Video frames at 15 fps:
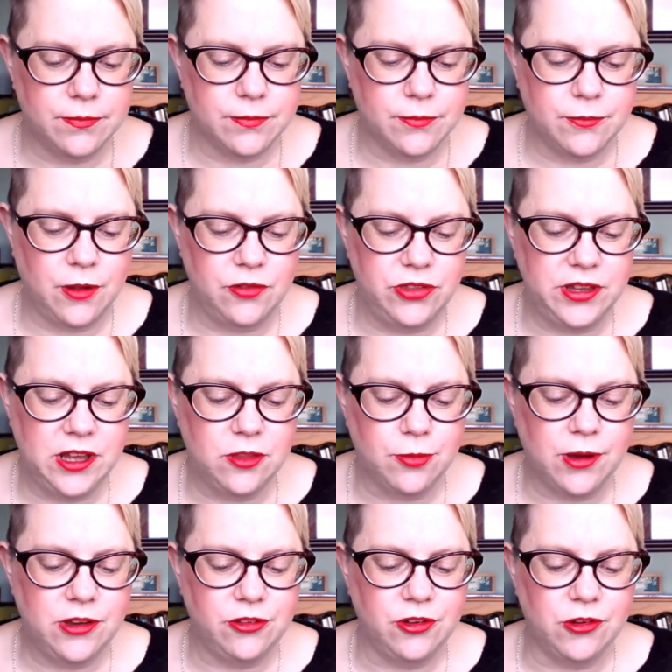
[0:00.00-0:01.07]
wanting
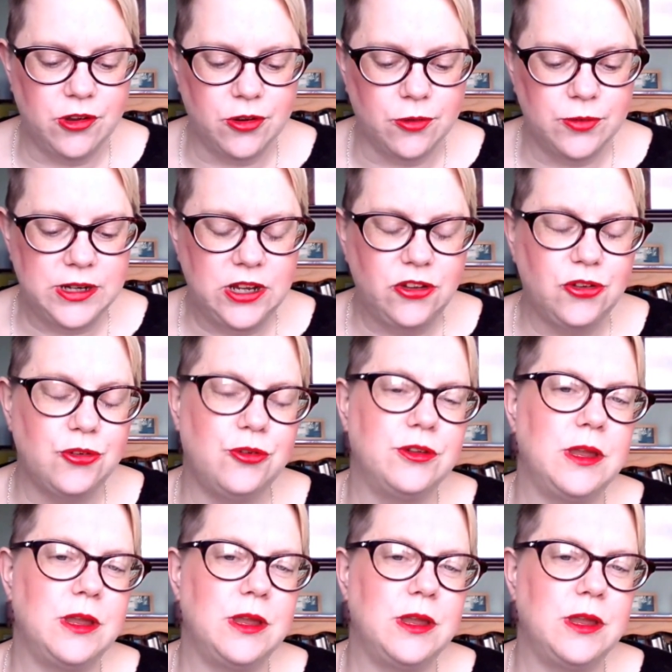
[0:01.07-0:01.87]
inspiration or you're not really sure,